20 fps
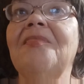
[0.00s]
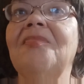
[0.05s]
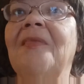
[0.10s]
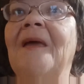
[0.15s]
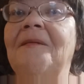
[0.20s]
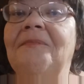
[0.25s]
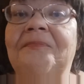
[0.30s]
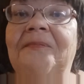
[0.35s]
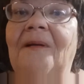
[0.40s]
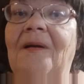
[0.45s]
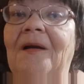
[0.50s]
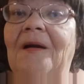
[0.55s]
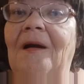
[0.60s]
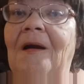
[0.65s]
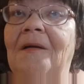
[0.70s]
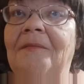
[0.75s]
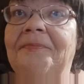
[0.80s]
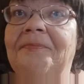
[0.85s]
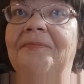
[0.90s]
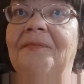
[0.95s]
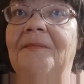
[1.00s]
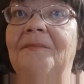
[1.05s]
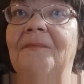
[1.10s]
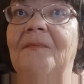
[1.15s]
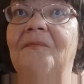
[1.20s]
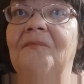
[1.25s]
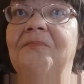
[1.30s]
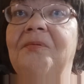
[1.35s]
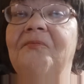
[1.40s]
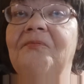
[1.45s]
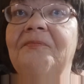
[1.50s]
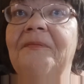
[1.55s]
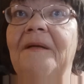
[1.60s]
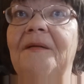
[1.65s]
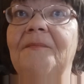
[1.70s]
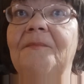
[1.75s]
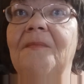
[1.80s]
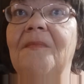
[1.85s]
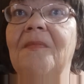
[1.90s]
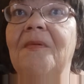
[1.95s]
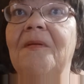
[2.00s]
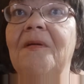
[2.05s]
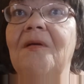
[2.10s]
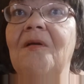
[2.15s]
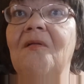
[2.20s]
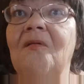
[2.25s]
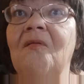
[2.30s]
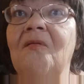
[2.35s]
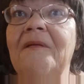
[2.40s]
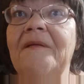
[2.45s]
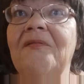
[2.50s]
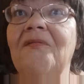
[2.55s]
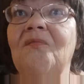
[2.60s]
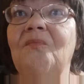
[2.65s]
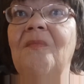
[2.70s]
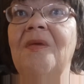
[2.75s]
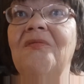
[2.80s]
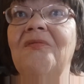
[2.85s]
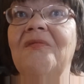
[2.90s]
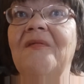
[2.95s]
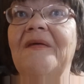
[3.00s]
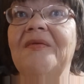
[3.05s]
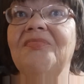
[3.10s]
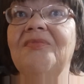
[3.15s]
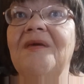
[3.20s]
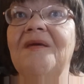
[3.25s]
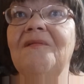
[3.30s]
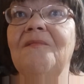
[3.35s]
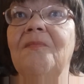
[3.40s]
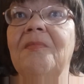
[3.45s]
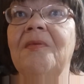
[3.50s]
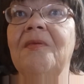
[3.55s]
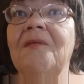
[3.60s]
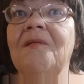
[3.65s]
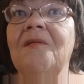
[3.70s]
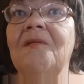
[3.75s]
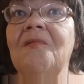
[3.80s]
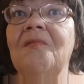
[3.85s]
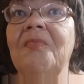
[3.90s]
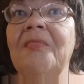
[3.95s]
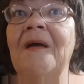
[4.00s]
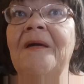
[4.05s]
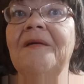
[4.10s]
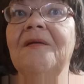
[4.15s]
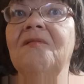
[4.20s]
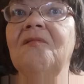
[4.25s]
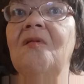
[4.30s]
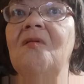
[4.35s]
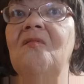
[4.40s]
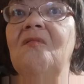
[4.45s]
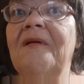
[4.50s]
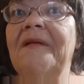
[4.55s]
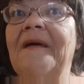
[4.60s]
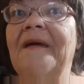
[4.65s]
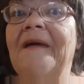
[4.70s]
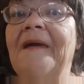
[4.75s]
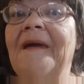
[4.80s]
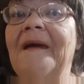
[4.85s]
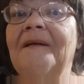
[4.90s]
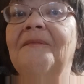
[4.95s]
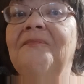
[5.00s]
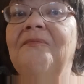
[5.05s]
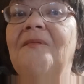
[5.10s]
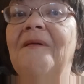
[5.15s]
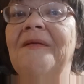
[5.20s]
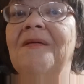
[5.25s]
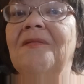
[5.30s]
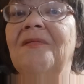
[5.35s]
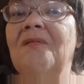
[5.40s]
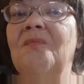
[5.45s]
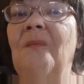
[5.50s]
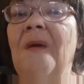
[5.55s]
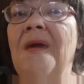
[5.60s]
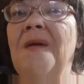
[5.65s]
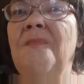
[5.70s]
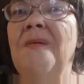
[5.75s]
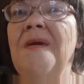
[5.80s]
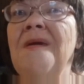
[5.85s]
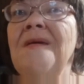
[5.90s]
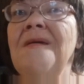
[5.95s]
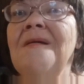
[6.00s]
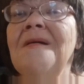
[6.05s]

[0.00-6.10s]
that far off from Christmas. I think like 2.5 weeks maybe.